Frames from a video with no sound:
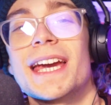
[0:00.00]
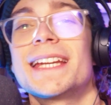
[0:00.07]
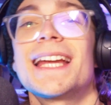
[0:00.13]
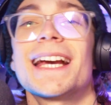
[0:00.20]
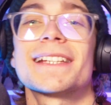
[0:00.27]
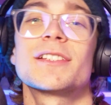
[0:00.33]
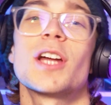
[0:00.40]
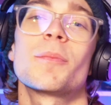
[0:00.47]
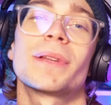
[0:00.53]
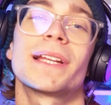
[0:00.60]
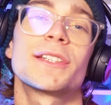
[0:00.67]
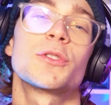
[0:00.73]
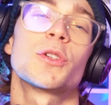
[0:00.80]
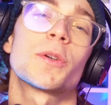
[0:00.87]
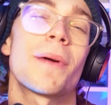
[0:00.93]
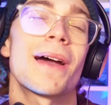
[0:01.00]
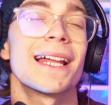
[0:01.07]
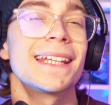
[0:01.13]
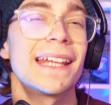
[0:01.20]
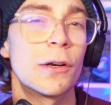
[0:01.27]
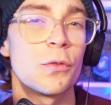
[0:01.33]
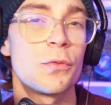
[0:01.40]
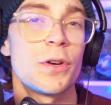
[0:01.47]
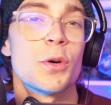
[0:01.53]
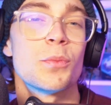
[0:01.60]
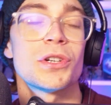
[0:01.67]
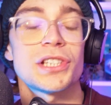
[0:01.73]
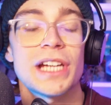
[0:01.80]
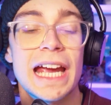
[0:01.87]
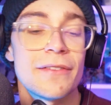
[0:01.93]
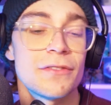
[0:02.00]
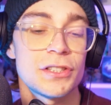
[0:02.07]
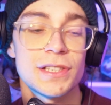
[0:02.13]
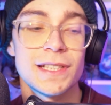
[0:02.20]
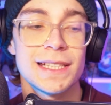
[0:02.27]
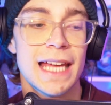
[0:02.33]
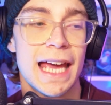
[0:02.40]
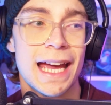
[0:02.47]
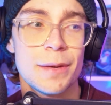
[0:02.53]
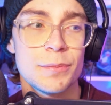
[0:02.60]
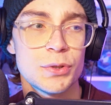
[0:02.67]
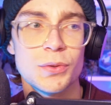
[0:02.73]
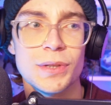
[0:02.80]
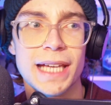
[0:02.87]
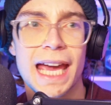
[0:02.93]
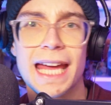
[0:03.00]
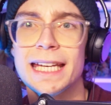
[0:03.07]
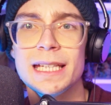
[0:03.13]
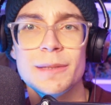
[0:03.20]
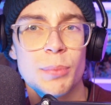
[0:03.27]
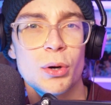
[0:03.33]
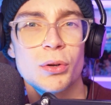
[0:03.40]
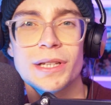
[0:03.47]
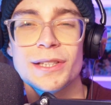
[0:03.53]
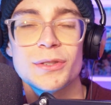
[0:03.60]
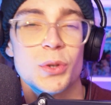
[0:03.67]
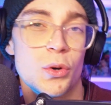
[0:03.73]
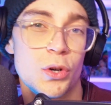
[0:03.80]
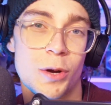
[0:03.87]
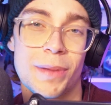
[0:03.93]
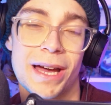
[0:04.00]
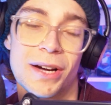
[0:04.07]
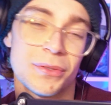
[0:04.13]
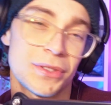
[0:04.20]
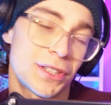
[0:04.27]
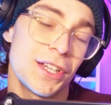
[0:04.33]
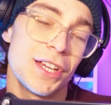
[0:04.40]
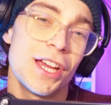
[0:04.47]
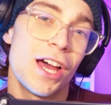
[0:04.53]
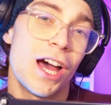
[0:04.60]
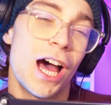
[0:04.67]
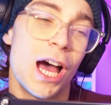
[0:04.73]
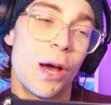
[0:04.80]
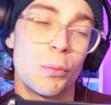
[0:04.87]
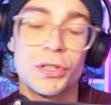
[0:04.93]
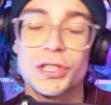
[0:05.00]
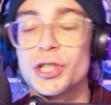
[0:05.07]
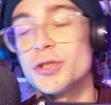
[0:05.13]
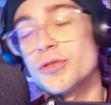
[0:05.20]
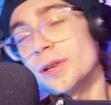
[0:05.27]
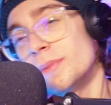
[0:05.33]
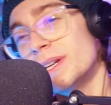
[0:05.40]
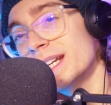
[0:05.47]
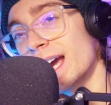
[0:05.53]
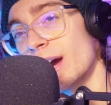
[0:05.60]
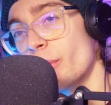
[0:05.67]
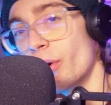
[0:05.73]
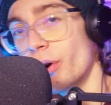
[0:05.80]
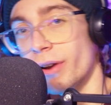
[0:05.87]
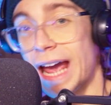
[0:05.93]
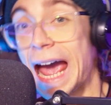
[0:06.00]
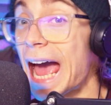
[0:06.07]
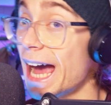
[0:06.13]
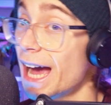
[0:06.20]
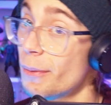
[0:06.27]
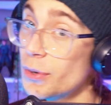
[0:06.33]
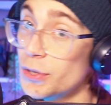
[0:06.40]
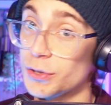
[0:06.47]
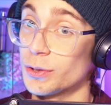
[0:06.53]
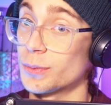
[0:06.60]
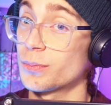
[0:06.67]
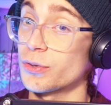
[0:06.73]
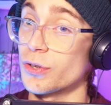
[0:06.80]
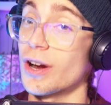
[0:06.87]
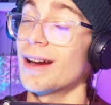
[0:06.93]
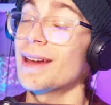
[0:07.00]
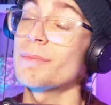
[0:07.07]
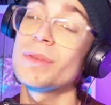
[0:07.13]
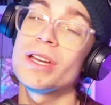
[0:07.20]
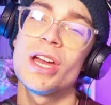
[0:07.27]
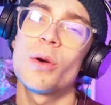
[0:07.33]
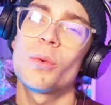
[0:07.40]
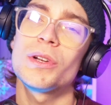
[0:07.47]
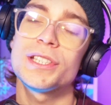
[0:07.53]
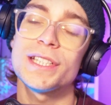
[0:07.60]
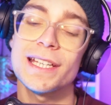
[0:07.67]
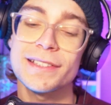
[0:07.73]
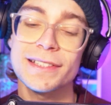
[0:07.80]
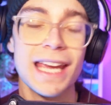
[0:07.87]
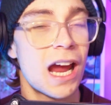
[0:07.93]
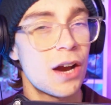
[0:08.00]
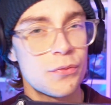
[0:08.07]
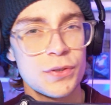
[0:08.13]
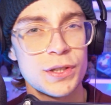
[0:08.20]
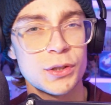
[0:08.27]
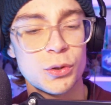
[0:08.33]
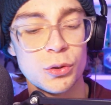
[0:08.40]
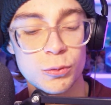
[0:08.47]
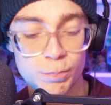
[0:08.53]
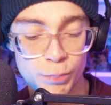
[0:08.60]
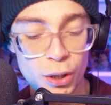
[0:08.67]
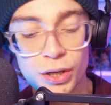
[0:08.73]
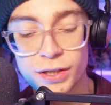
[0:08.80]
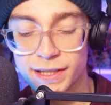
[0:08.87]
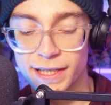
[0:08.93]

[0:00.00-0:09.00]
Okay, next up, let's talk about a little film which I haven't seen absolutely anybody talk about, which is streaming now on Amazon Prime, which is Catherine Called